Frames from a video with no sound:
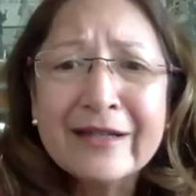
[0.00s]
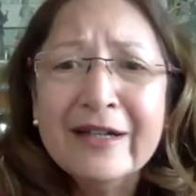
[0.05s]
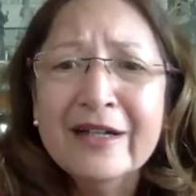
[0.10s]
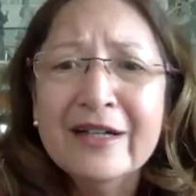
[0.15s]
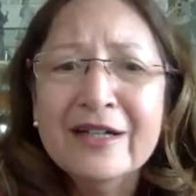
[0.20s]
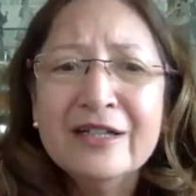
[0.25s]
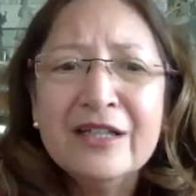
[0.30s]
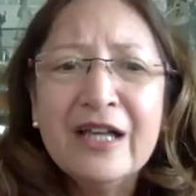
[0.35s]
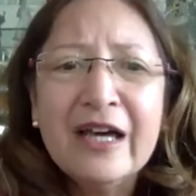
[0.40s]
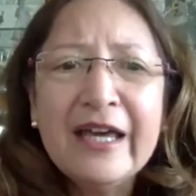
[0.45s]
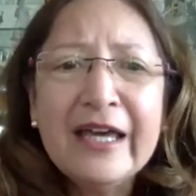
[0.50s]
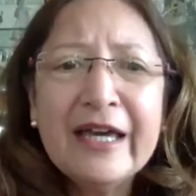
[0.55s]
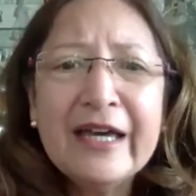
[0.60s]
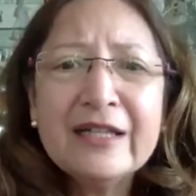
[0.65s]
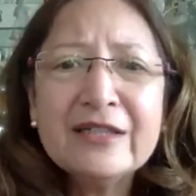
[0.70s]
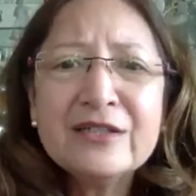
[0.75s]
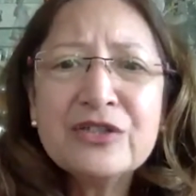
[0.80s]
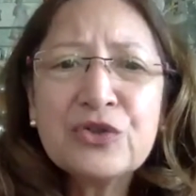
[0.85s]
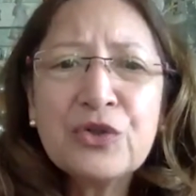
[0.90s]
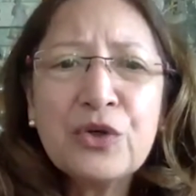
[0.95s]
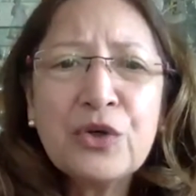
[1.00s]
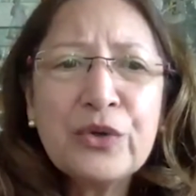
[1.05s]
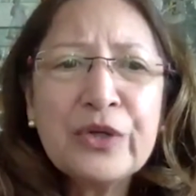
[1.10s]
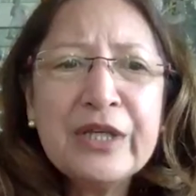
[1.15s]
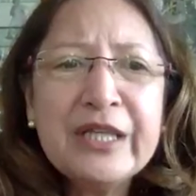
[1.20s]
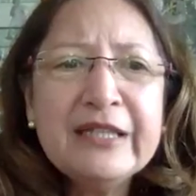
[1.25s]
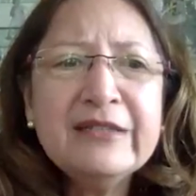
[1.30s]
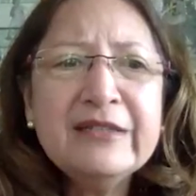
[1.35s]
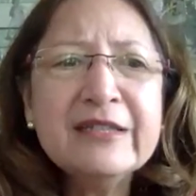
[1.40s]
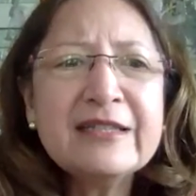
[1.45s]
And so he
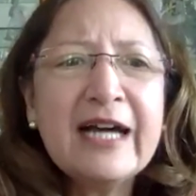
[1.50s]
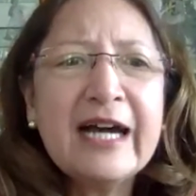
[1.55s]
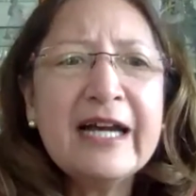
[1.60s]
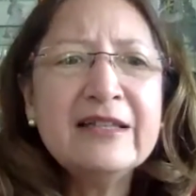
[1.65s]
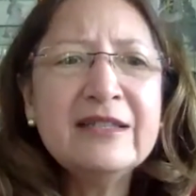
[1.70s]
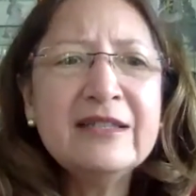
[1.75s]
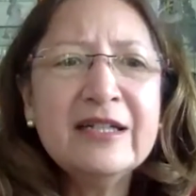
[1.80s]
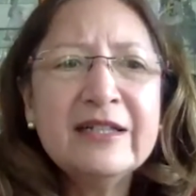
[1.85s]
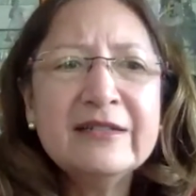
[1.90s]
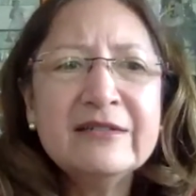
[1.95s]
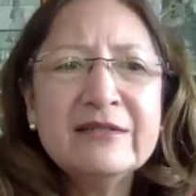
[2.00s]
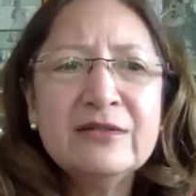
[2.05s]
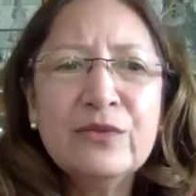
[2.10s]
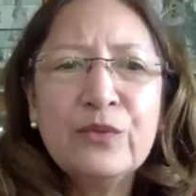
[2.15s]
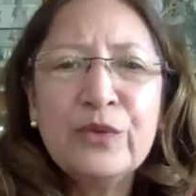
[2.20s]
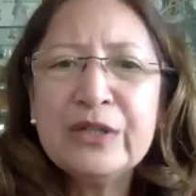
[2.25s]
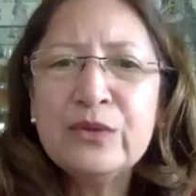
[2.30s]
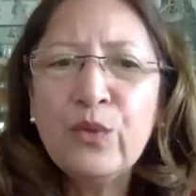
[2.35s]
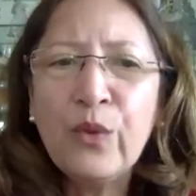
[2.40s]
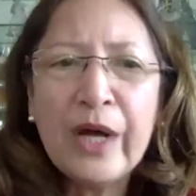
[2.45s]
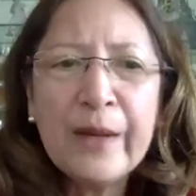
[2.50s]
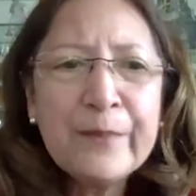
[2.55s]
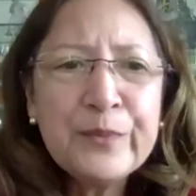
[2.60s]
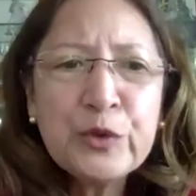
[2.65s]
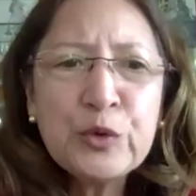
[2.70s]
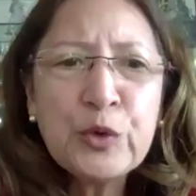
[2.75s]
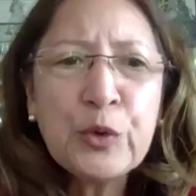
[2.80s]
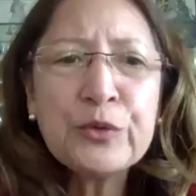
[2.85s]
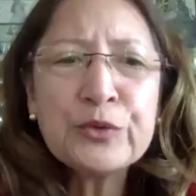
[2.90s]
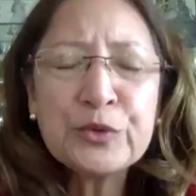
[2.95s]
decided with Web
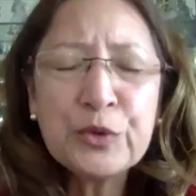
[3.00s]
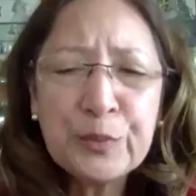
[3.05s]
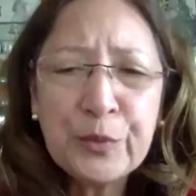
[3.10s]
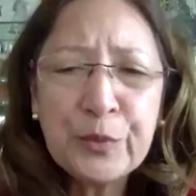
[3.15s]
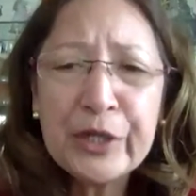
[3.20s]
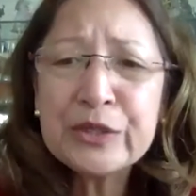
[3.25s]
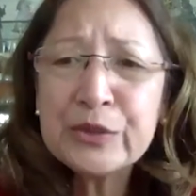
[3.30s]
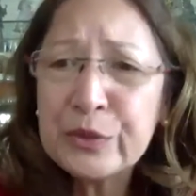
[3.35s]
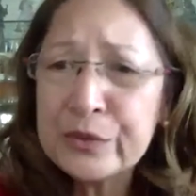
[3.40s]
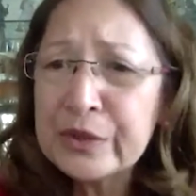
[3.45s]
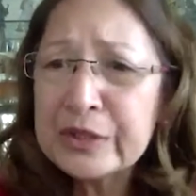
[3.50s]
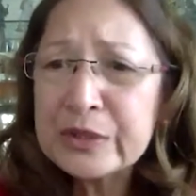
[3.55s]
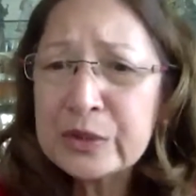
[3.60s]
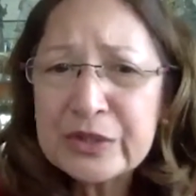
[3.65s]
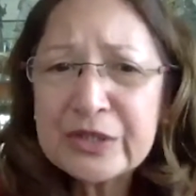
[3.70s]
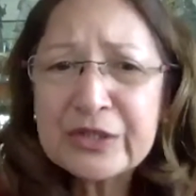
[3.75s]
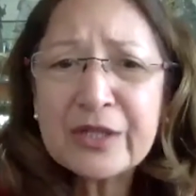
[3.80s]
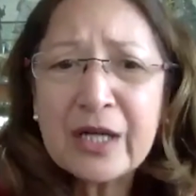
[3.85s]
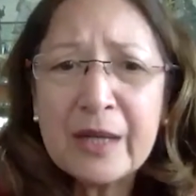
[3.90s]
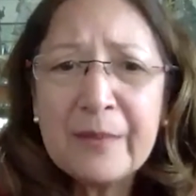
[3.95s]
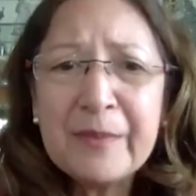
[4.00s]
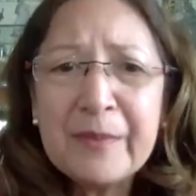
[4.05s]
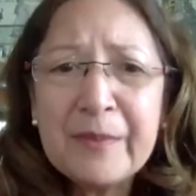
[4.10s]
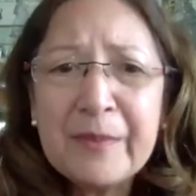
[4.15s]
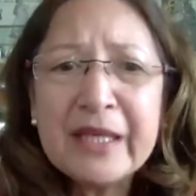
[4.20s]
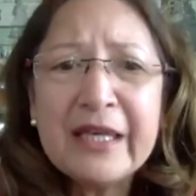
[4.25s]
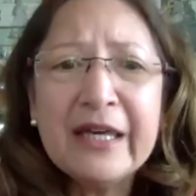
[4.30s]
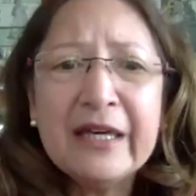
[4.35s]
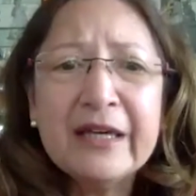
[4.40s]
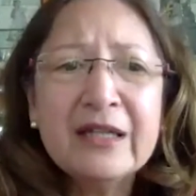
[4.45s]
2.0 that was coming
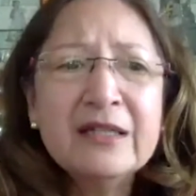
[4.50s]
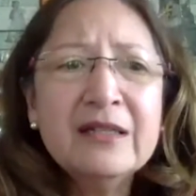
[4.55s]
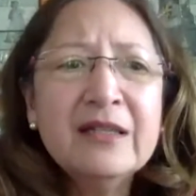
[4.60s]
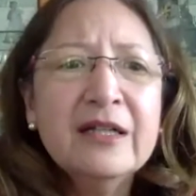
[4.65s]
in,